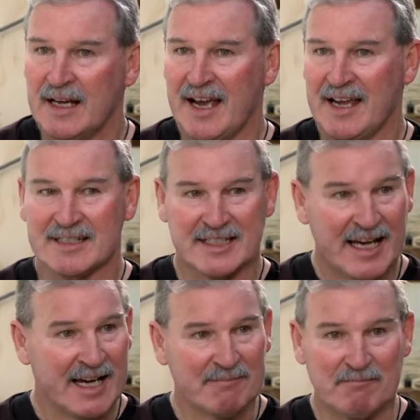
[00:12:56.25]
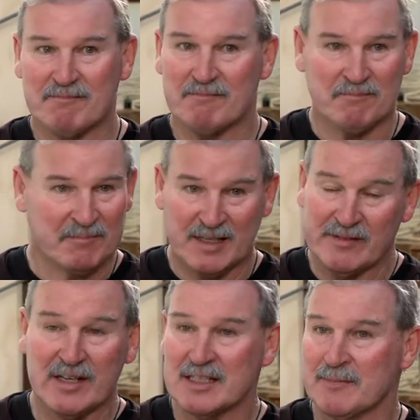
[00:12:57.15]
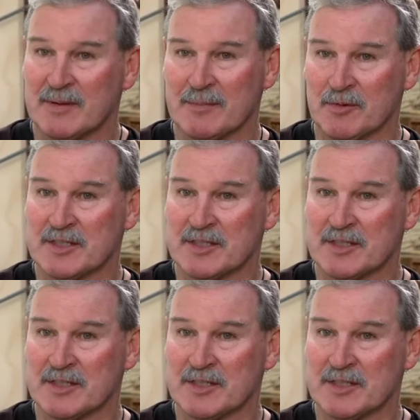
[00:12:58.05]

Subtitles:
and start giving it to people.